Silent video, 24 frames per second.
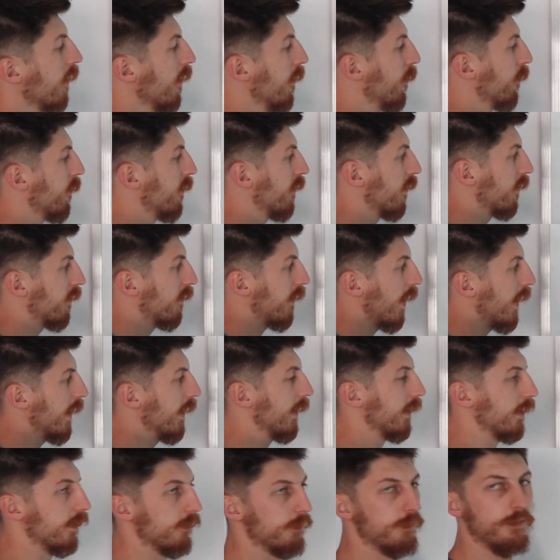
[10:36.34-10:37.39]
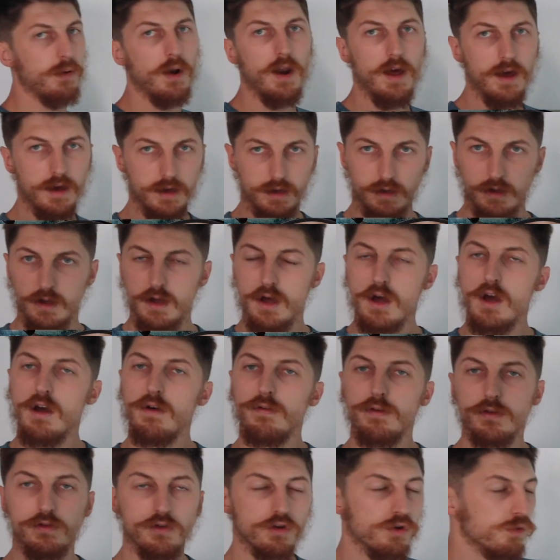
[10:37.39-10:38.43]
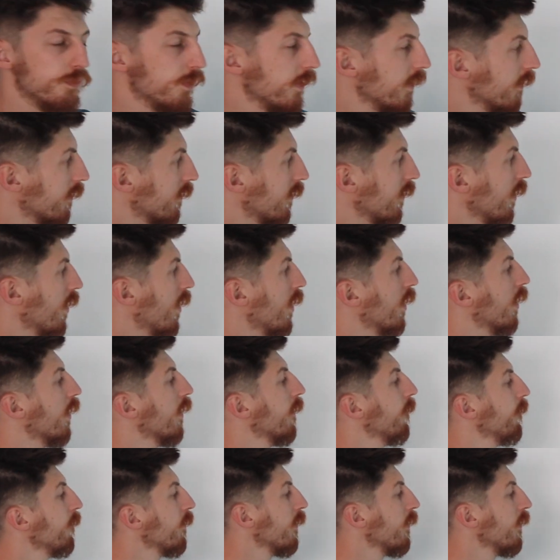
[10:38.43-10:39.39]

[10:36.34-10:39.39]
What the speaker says: them sustaining and playing for 2 beats long,